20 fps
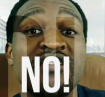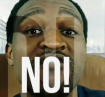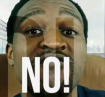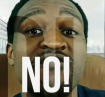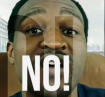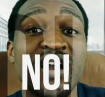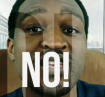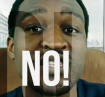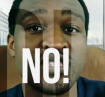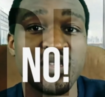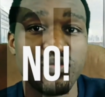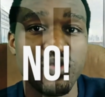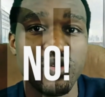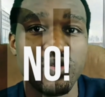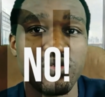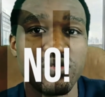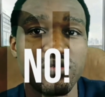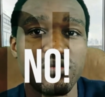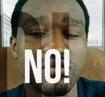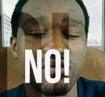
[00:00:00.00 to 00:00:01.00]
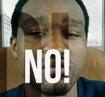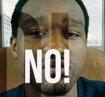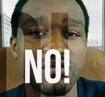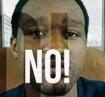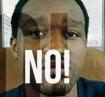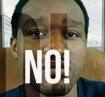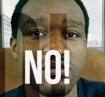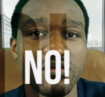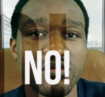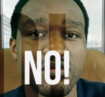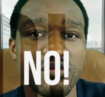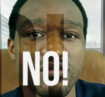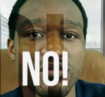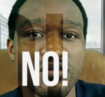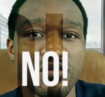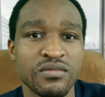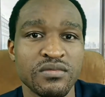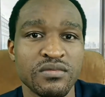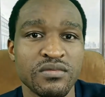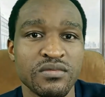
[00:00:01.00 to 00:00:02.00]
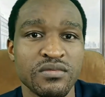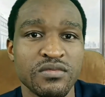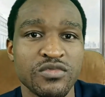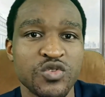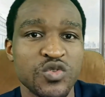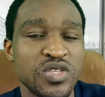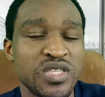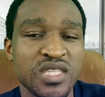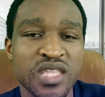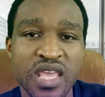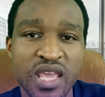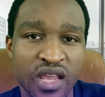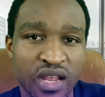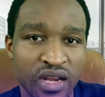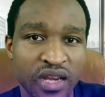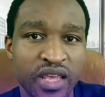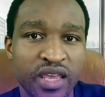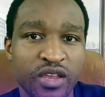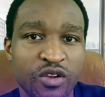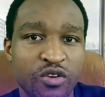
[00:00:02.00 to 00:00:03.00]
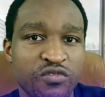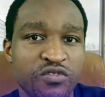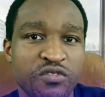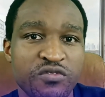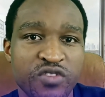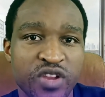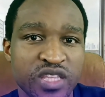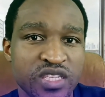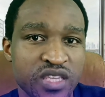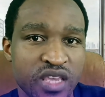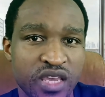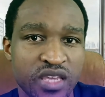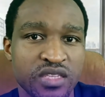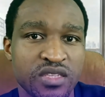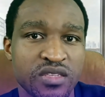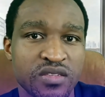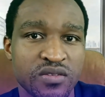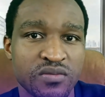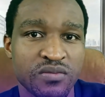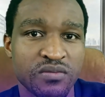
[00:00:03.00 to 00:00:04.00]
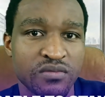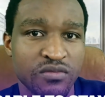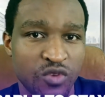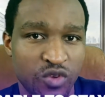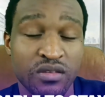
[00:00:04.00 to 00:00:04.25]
advisable to stay clear of your friend's ex.